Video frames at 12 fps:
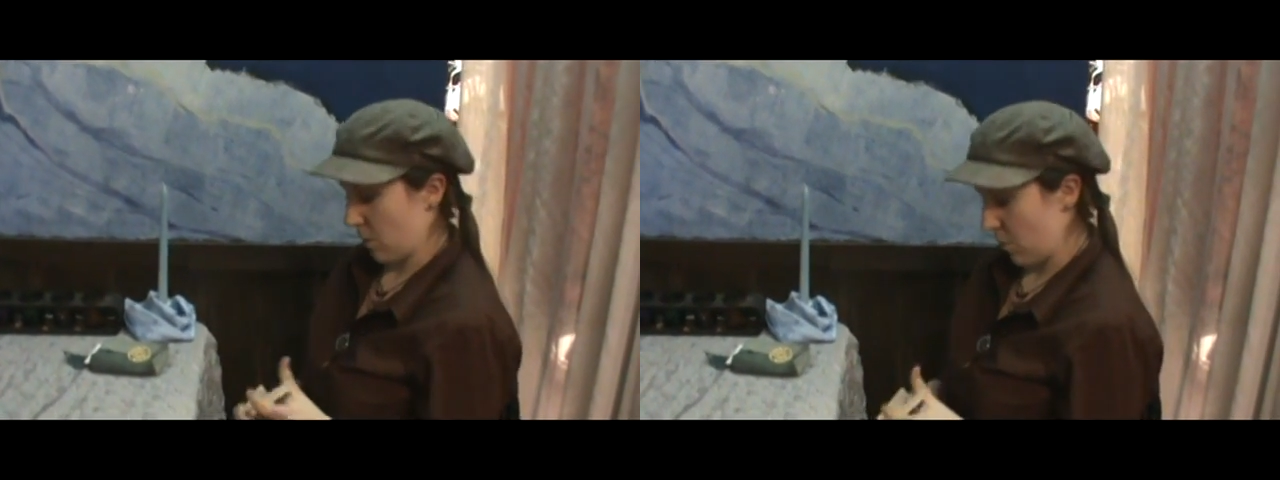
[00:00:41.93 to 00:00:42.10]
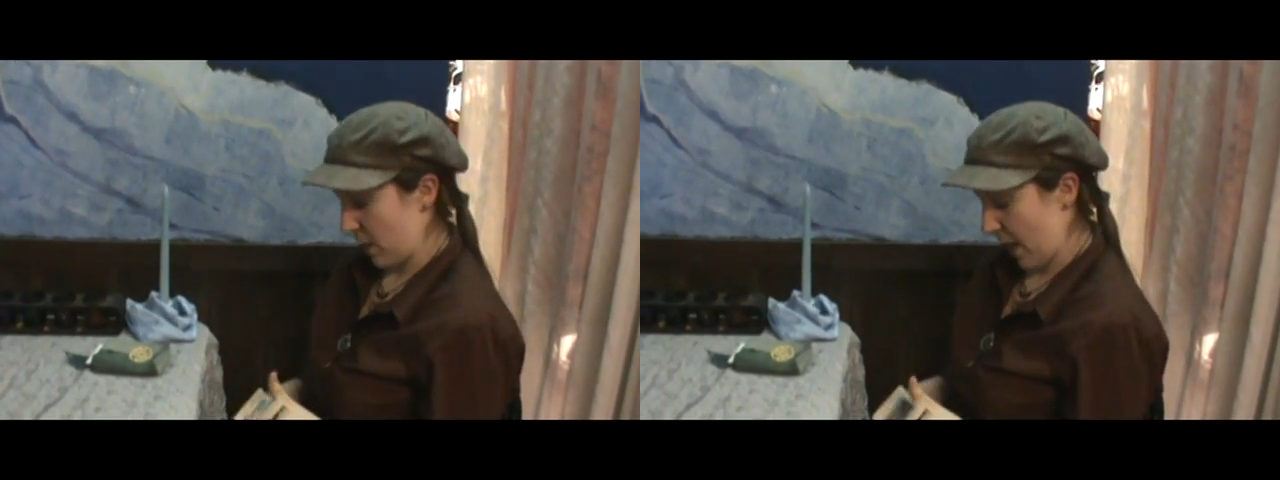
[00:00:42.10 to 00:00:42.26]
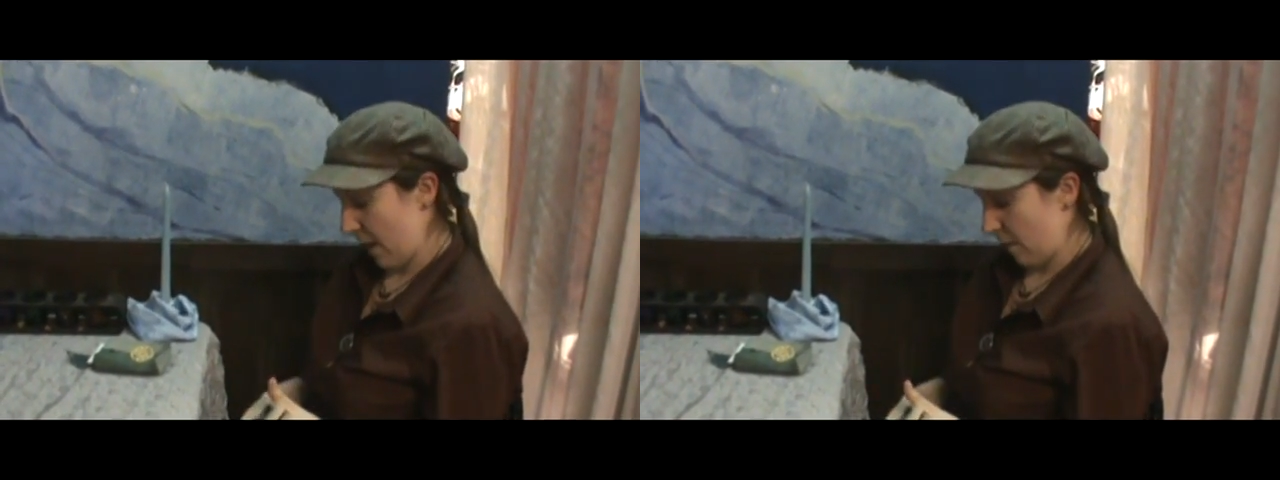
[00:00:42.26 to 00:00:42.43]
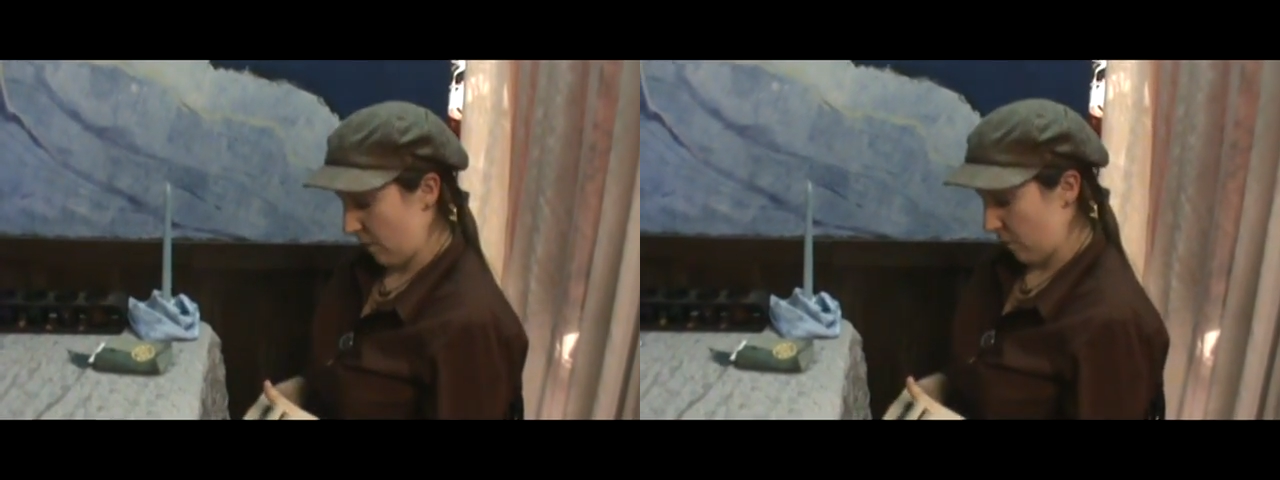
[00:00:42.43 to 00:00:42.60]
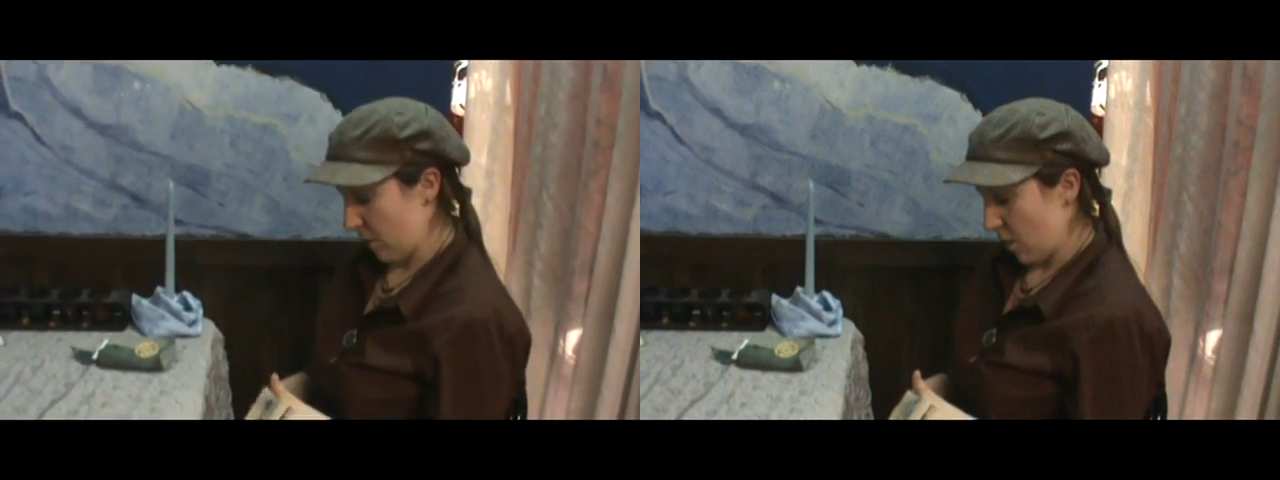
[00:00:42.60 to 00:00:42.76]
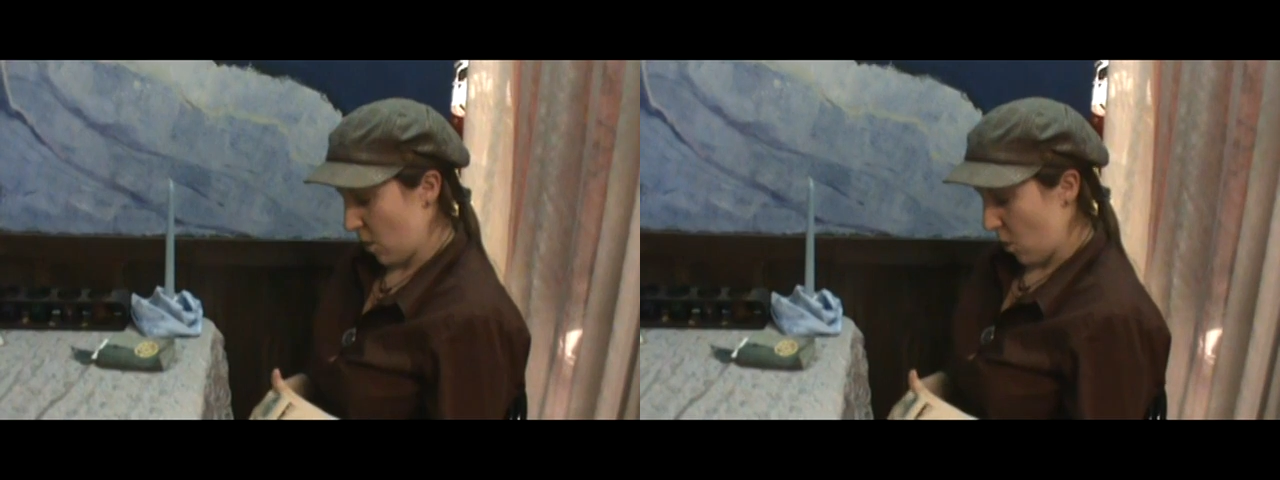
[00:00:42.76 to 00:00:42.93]
we
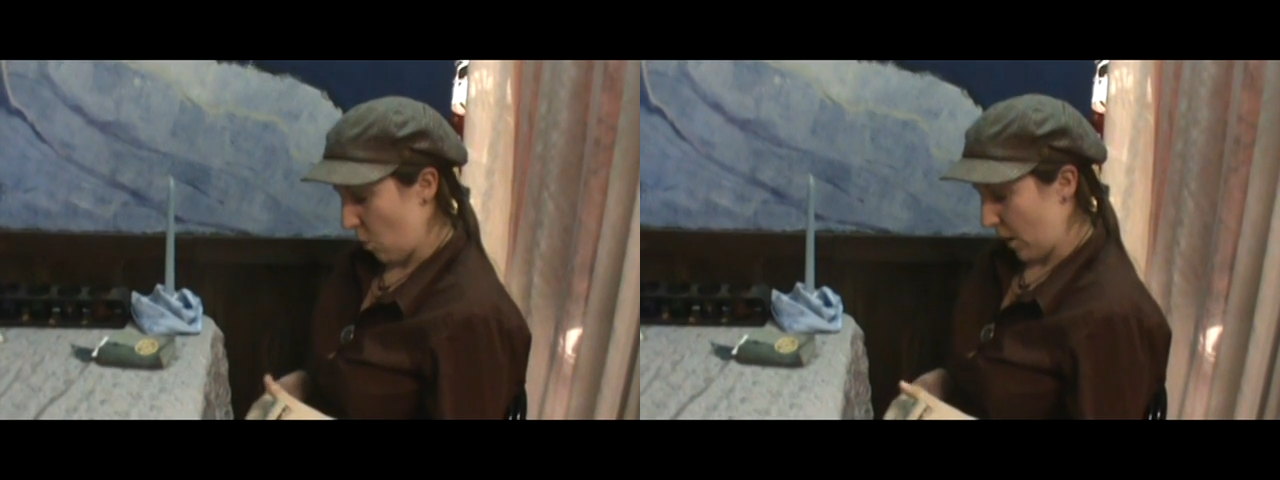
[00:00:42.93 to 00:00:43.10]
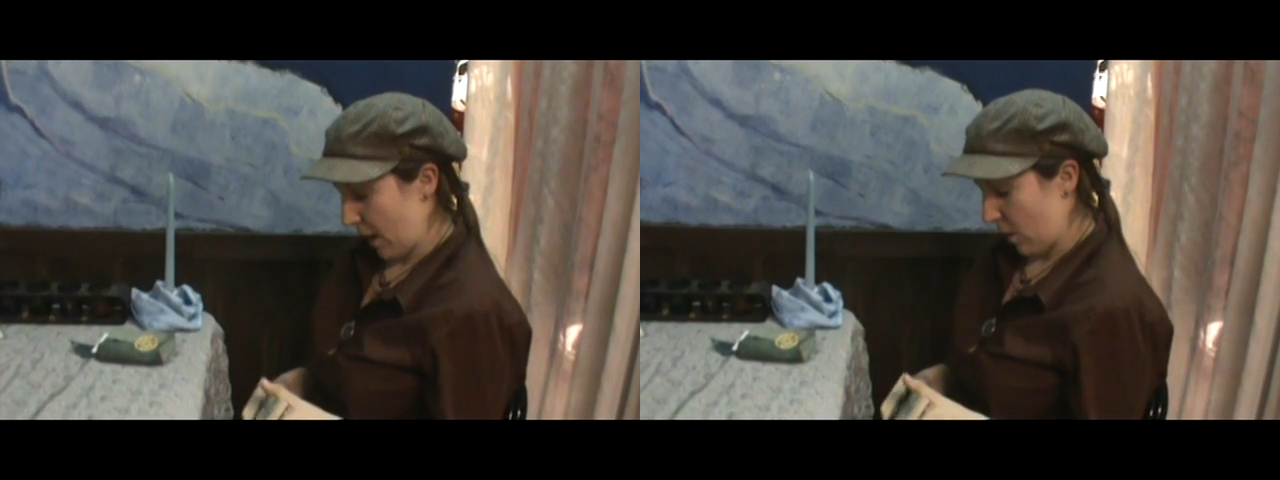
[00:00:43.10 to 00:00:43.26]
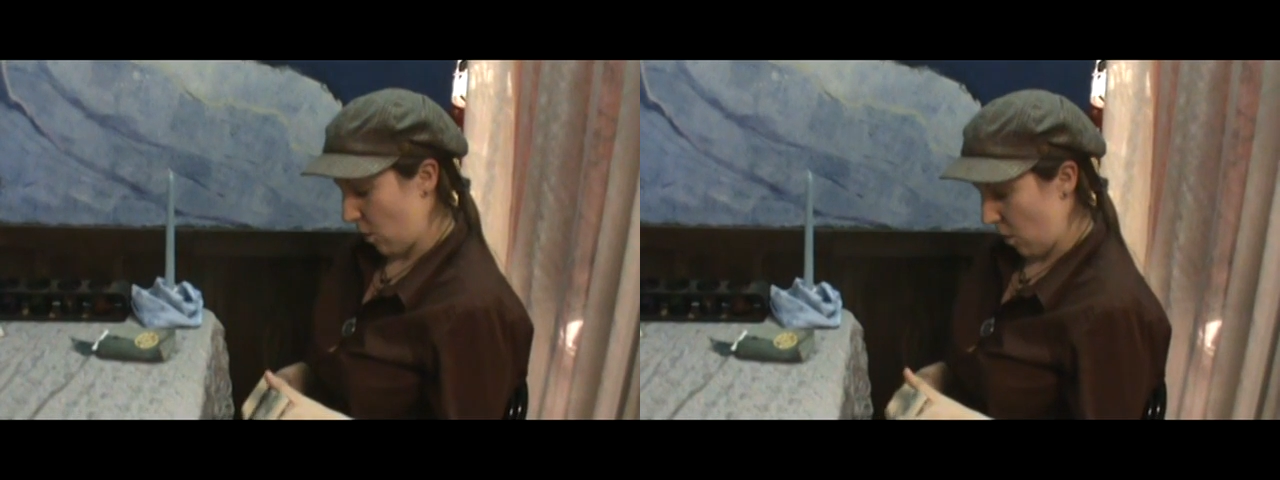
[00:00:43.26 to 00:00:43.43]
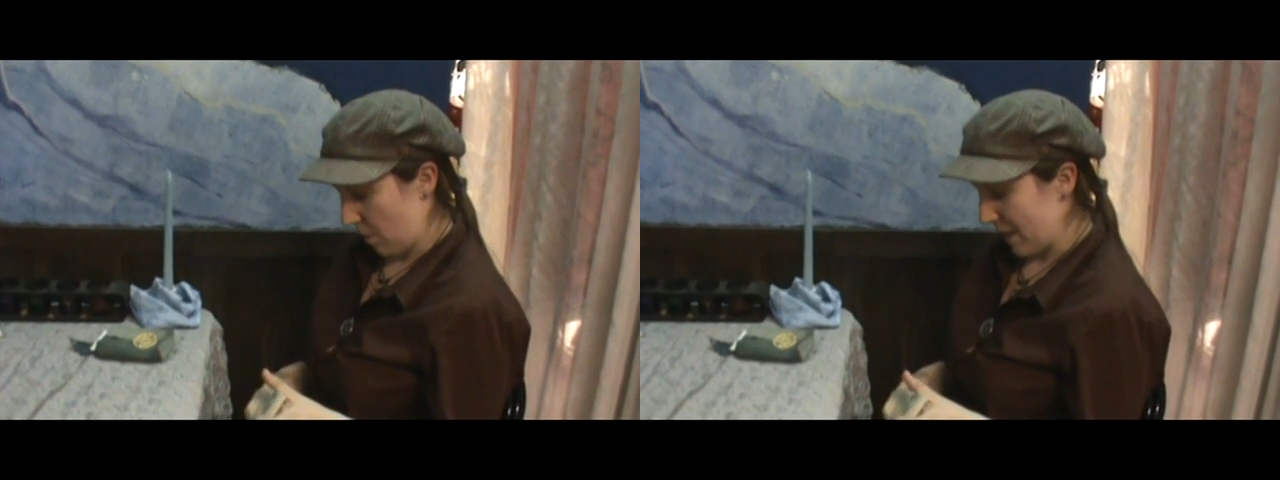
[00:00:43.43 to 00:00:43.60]
have what I call